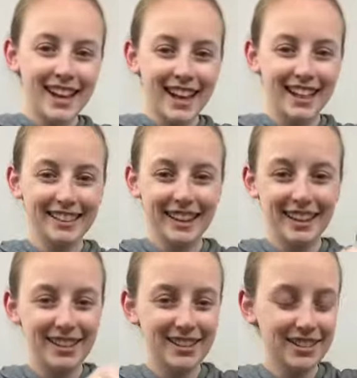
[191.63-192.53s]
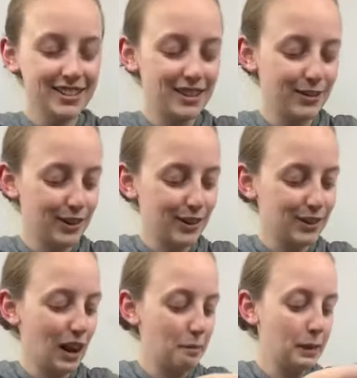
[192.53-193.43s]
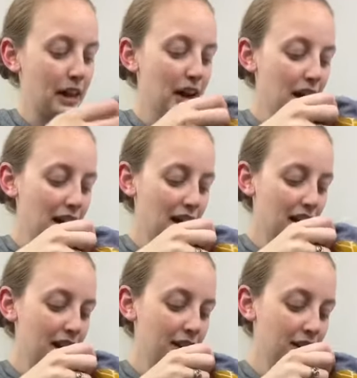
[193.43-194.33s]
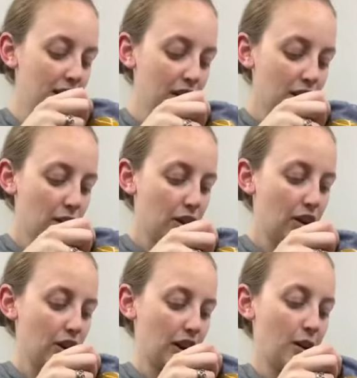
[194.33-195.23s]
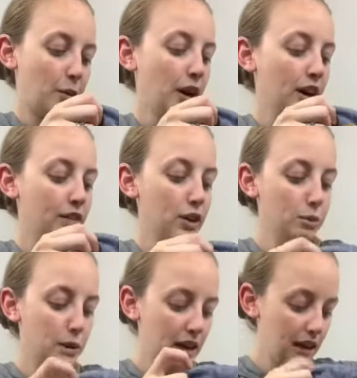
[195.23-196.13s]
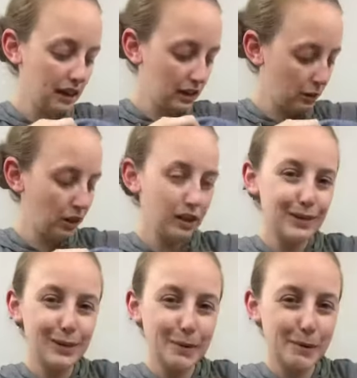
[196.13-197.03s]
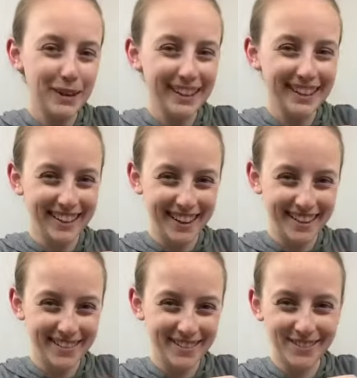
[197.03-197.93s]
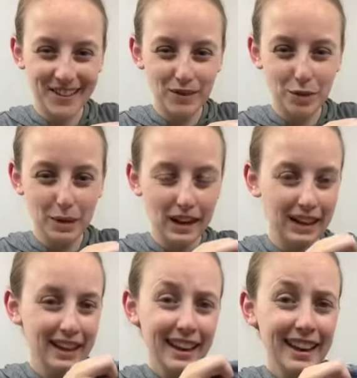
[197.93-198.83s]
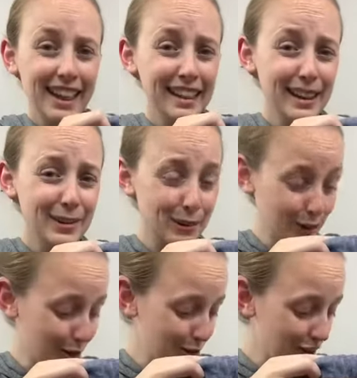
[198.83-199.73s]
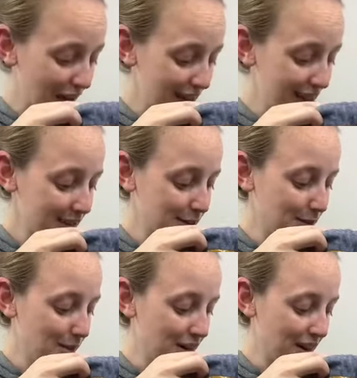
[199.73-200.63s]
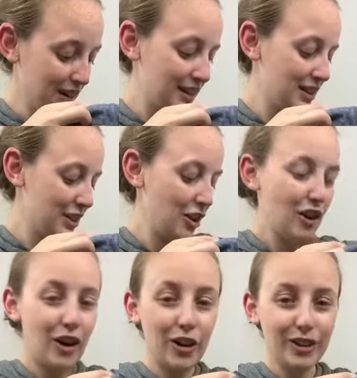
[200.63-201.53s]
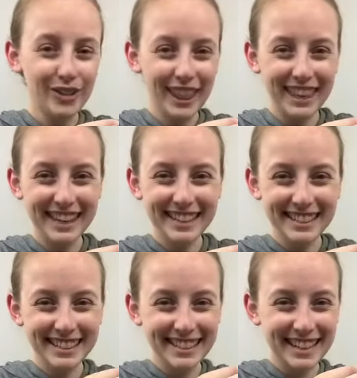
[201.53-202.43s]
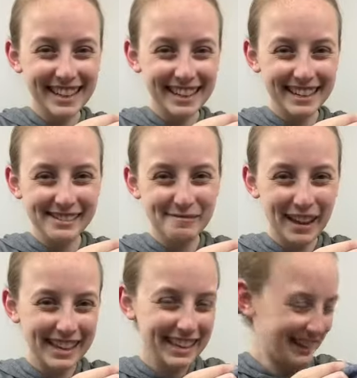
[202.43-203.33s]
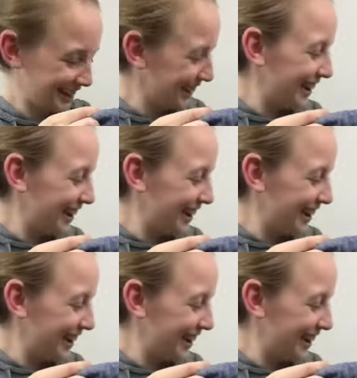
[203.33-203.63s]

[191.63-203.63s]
Hello to folks hopping on. What have you been working on? What have you been knitting or crocheting or all of the things making?